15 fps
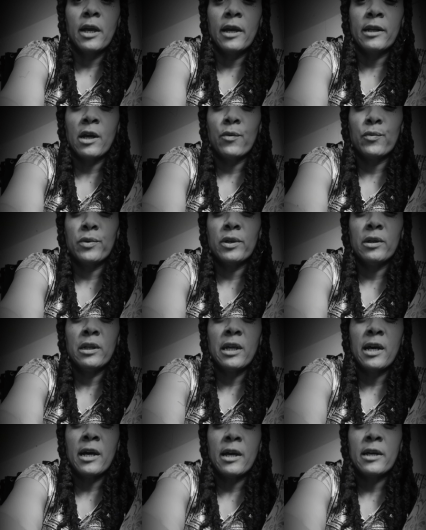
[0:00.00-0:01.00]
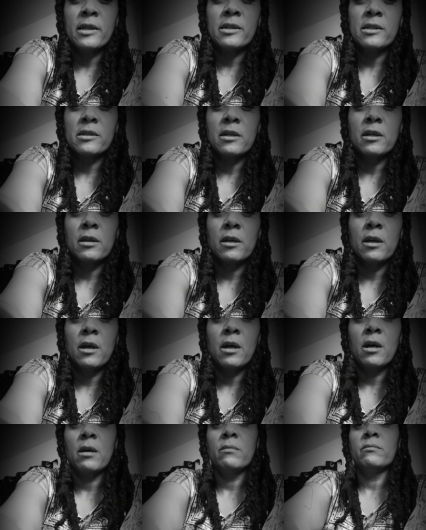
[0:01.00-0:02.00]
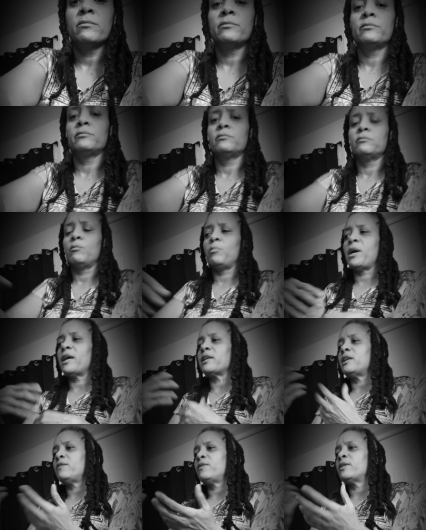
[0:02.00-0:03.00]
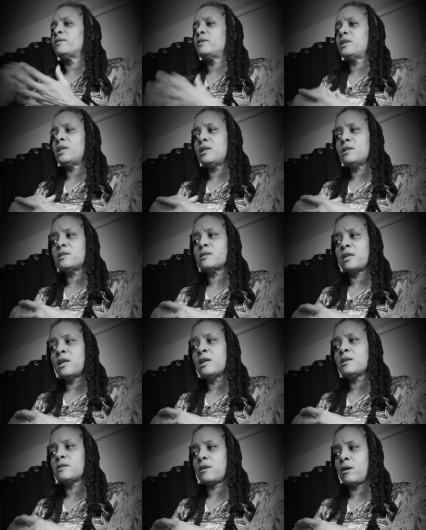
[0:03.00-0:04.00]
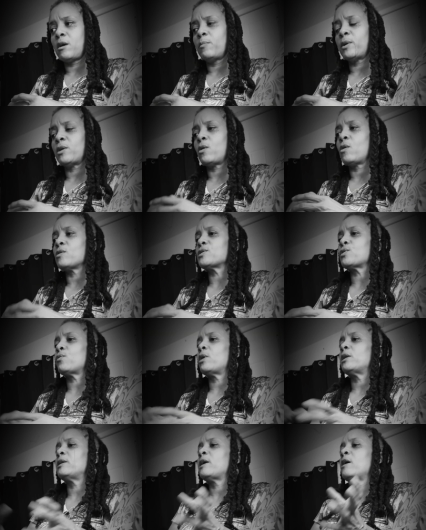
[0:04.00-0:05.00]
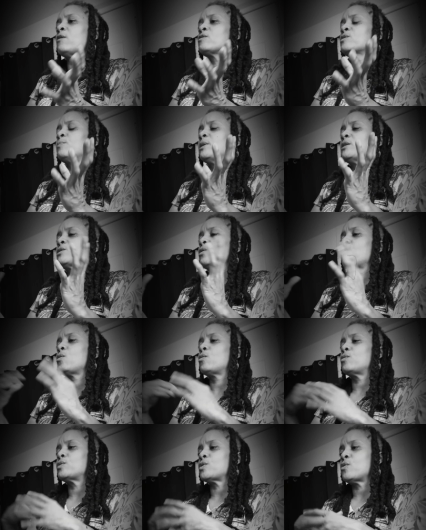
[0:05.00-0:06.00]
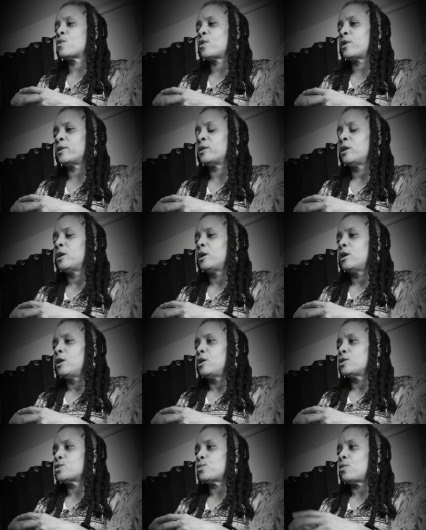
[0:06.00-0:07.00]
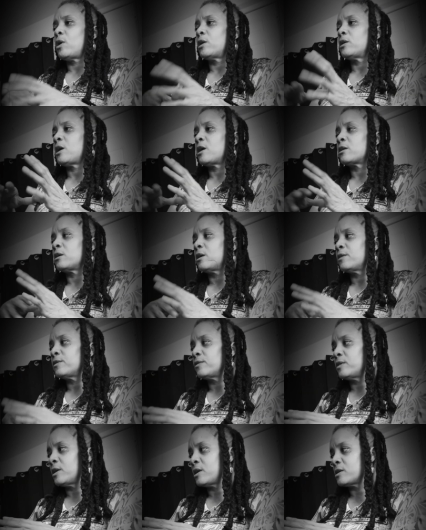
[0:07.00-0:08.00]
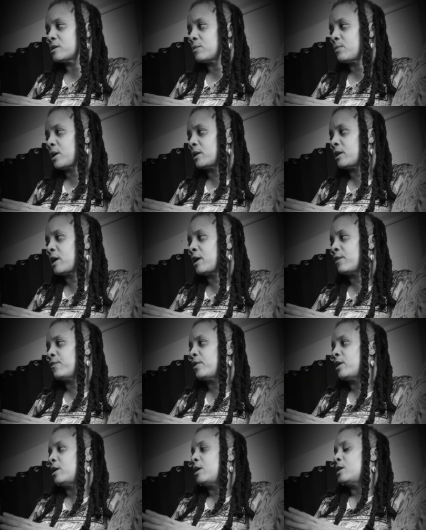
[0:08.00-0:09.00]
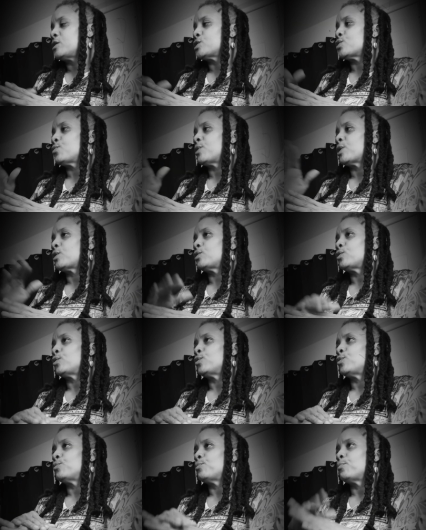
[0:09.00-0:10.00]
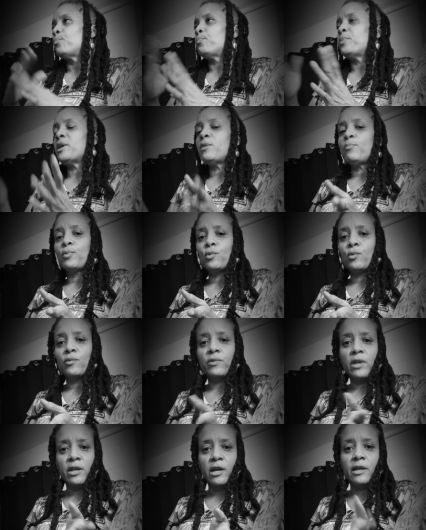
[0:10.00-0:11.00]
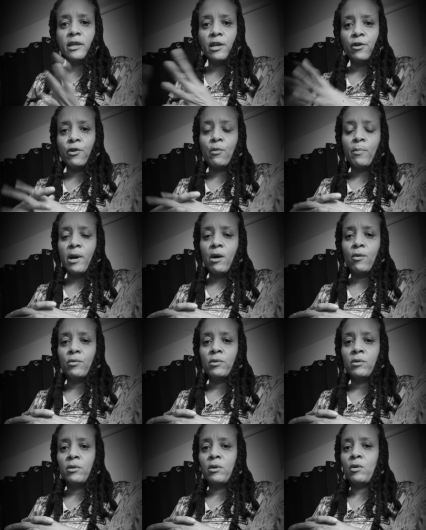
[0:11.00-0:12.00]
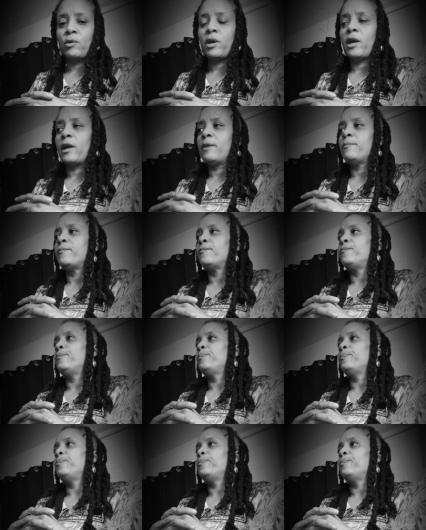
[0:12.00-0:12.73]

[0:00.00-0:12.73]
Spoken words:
And I realize by giving these things up, it also allows me to hold on to a lot of other things in my life, to include people that I care about, okay?